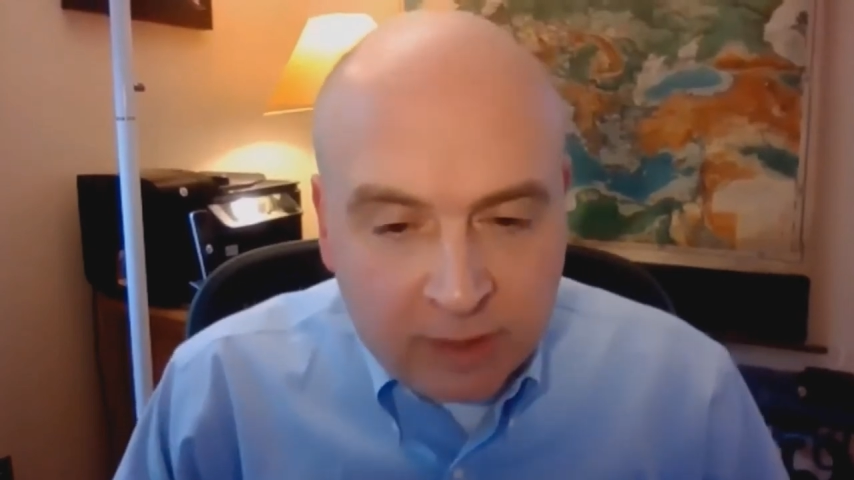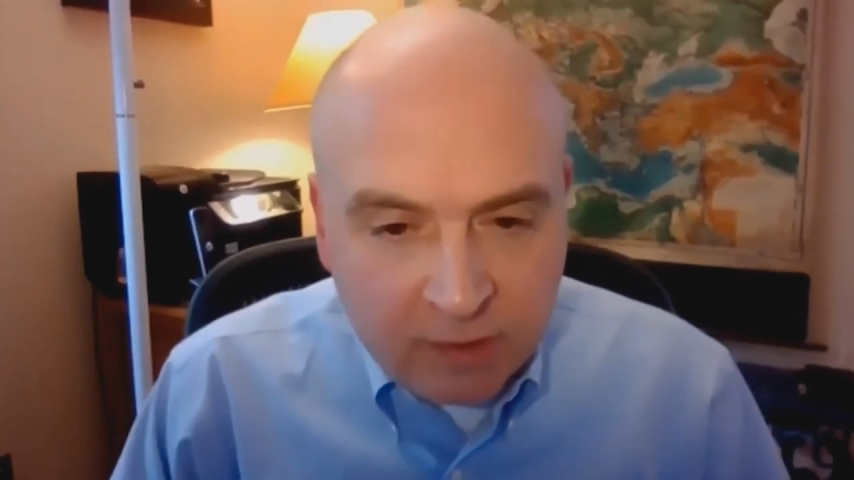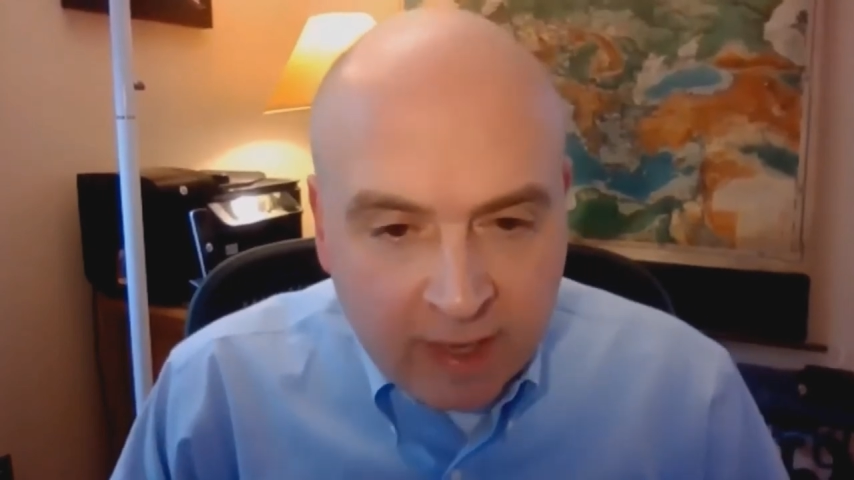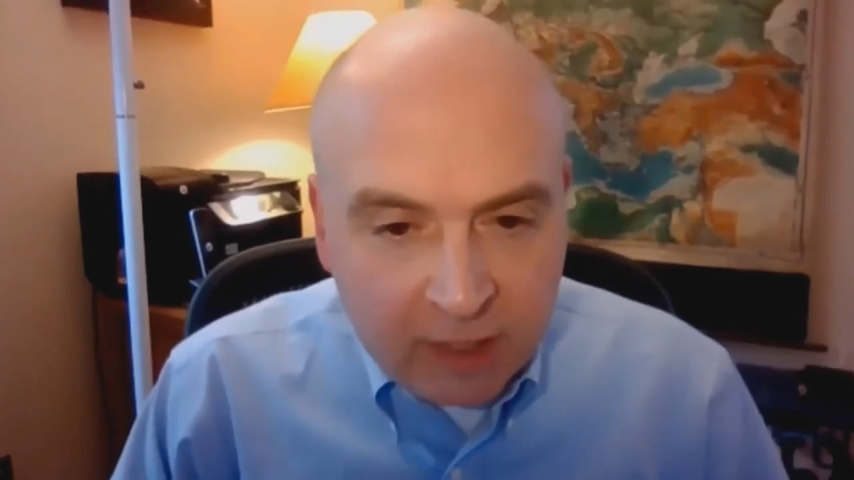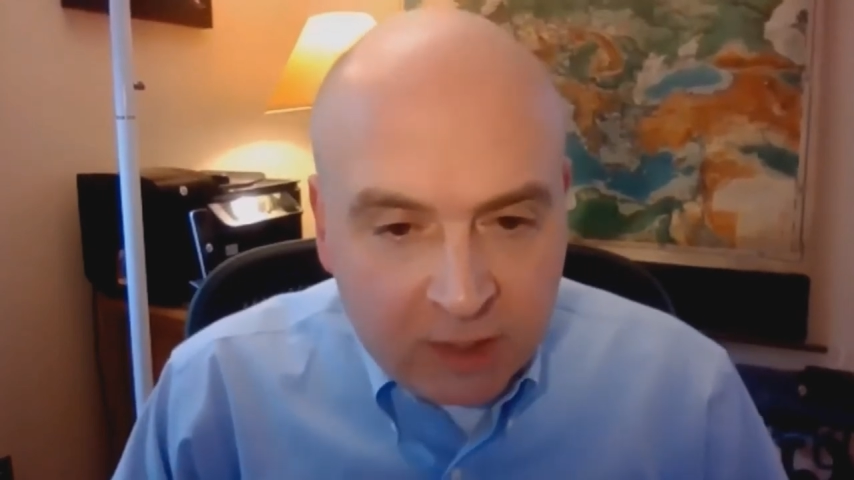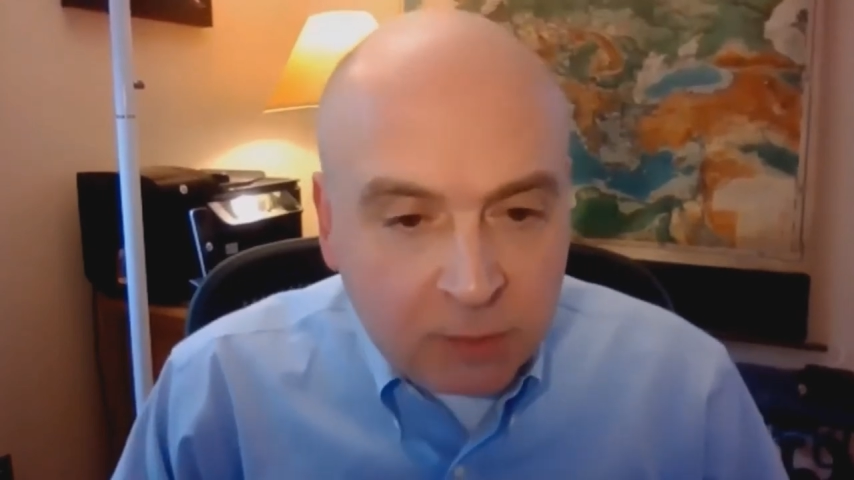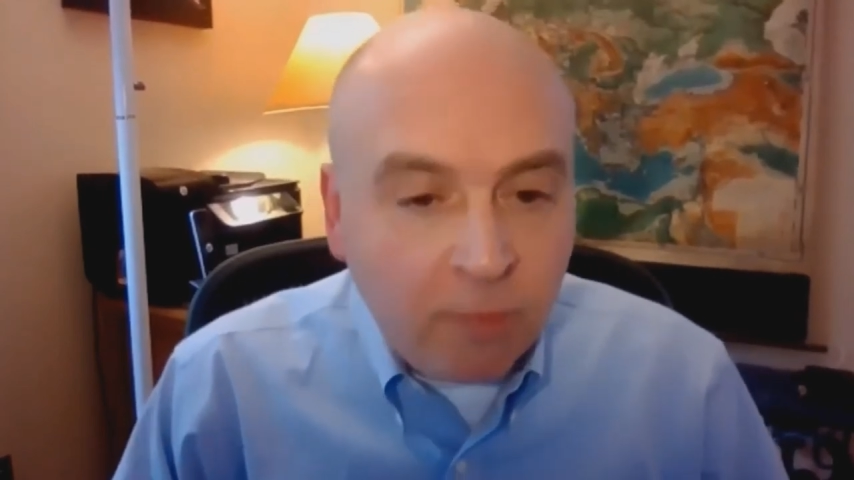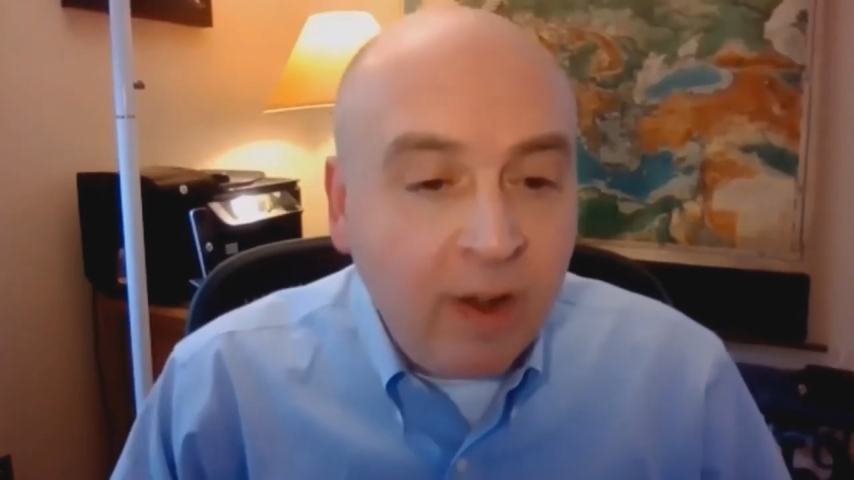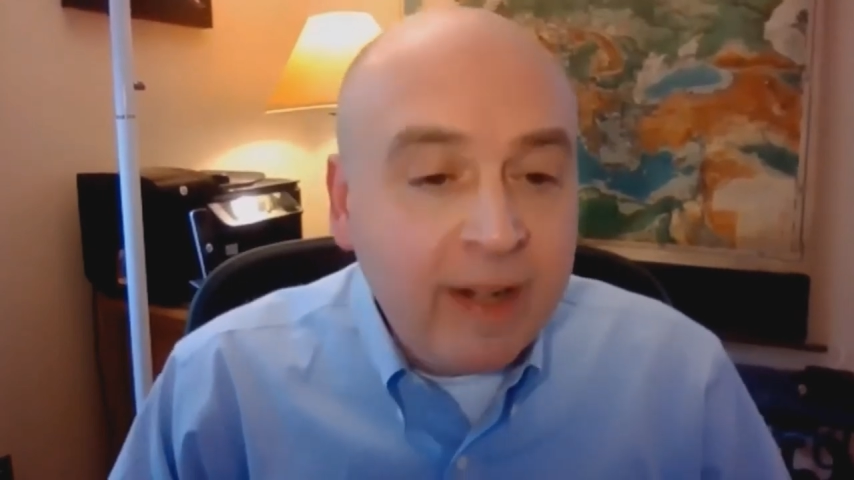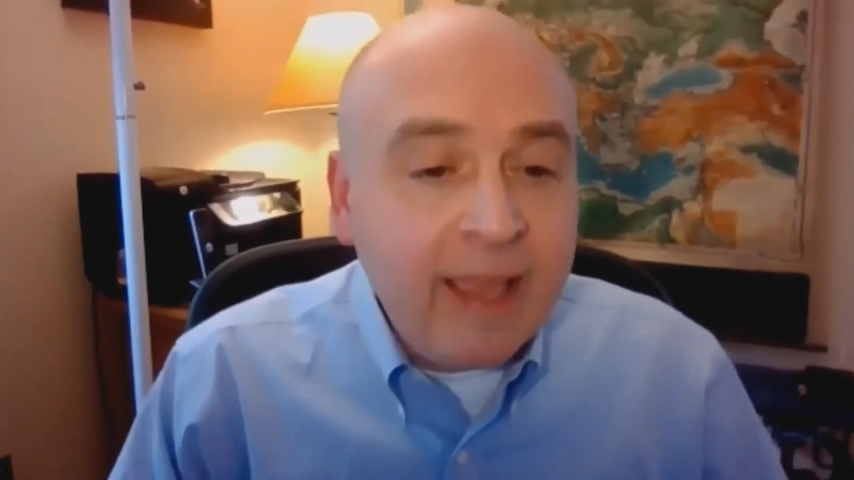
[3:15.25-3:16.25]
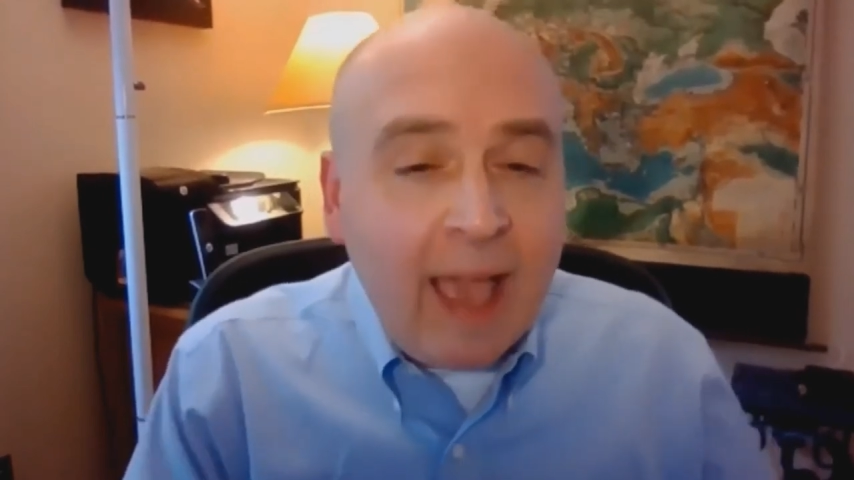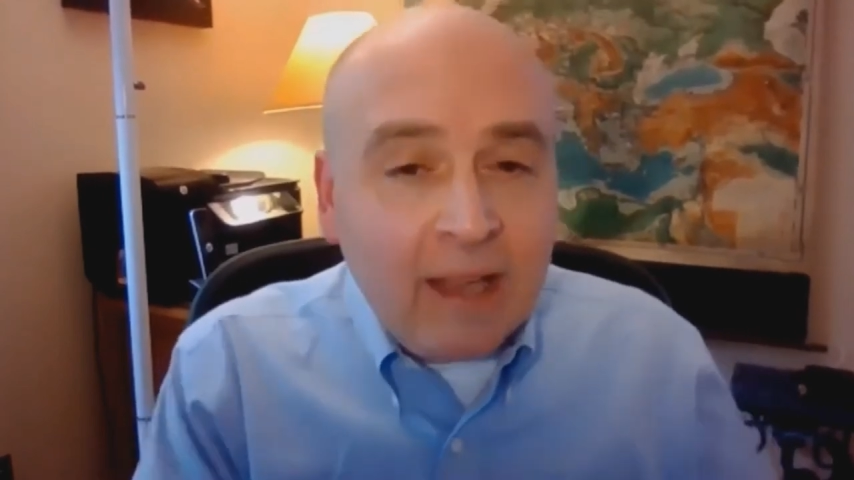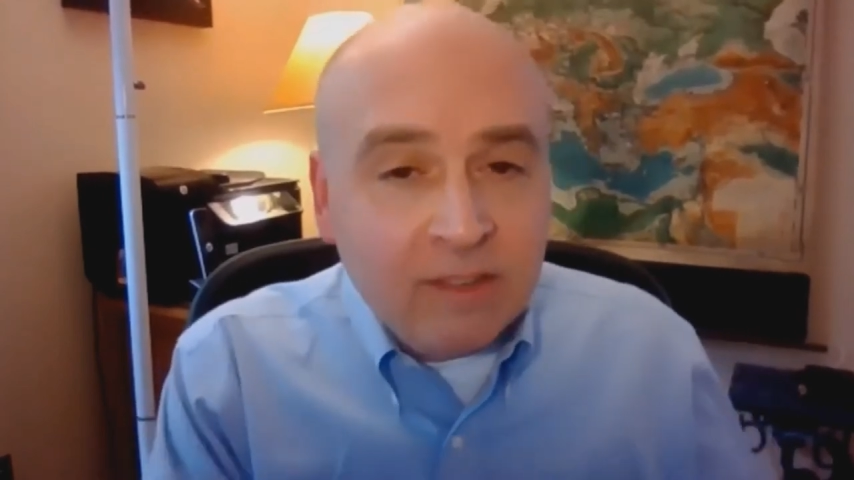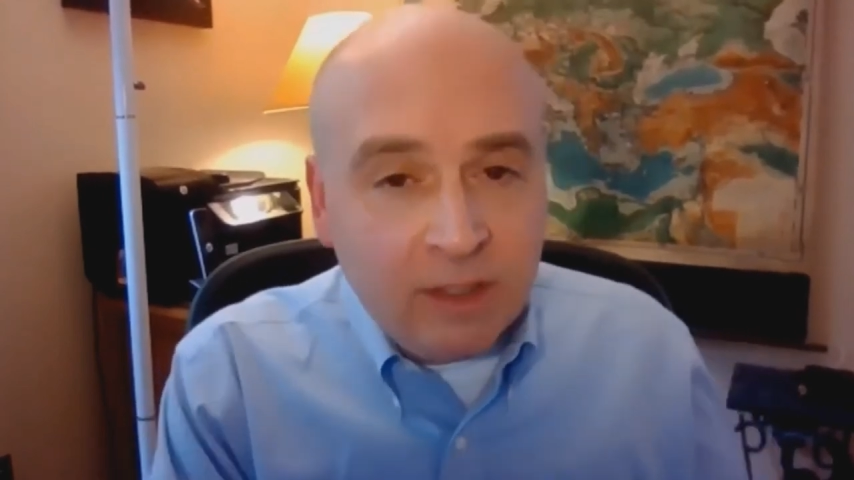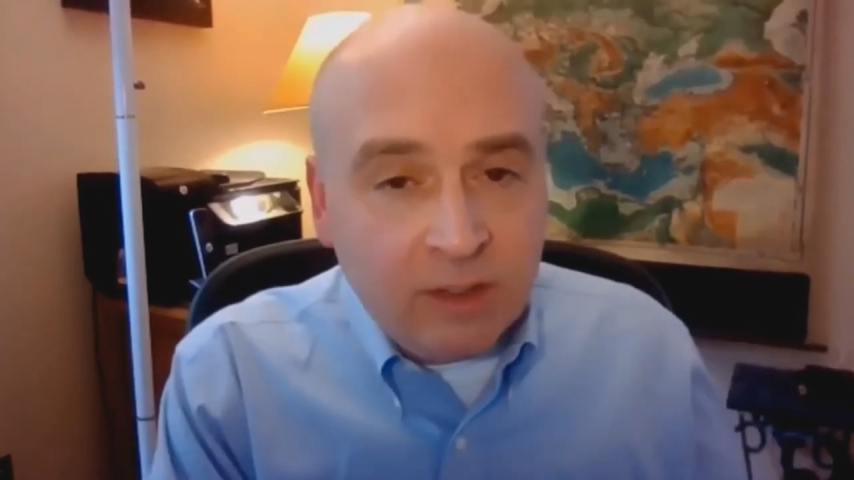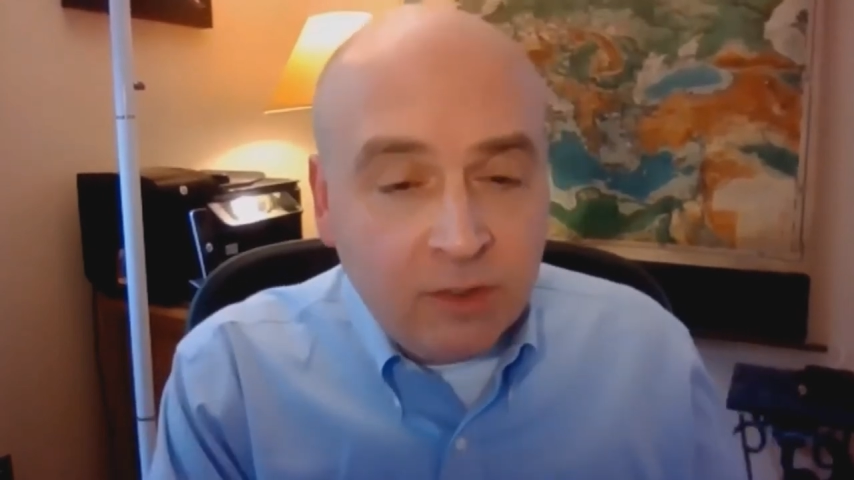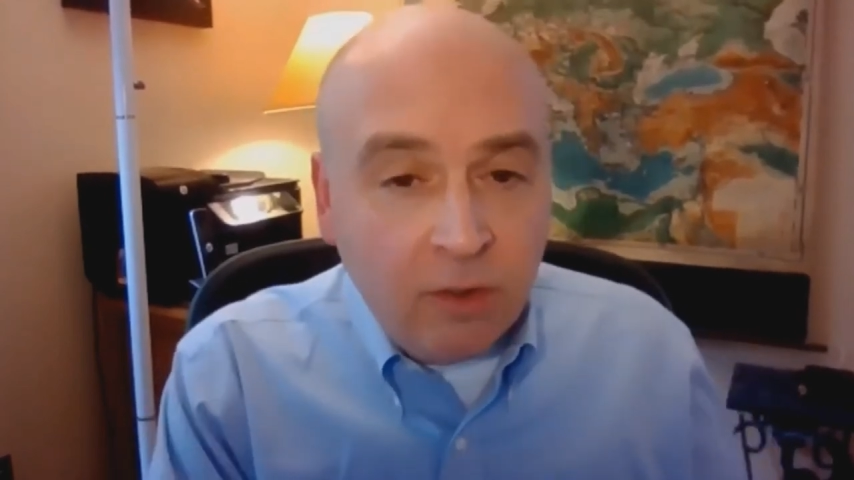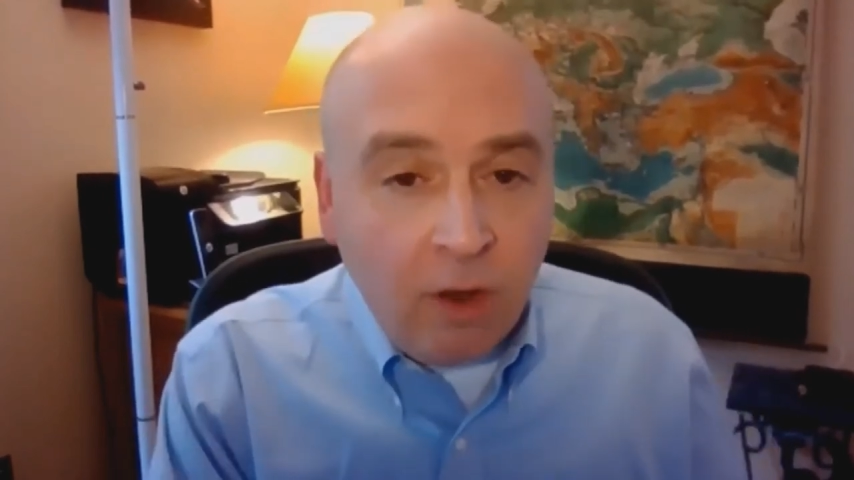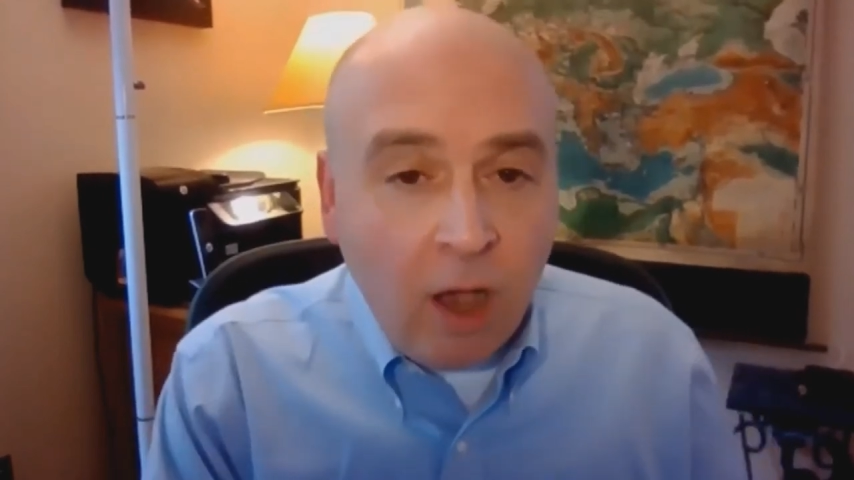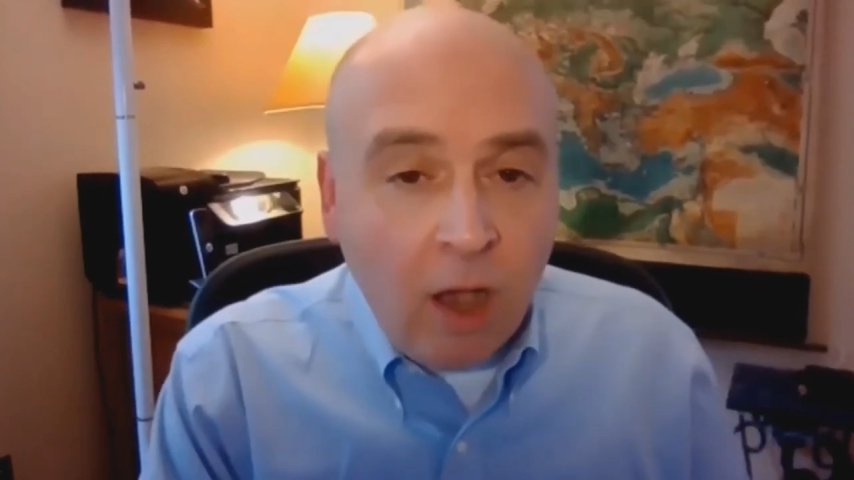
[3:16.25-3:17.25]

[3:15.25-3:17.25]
disadvantage is providing access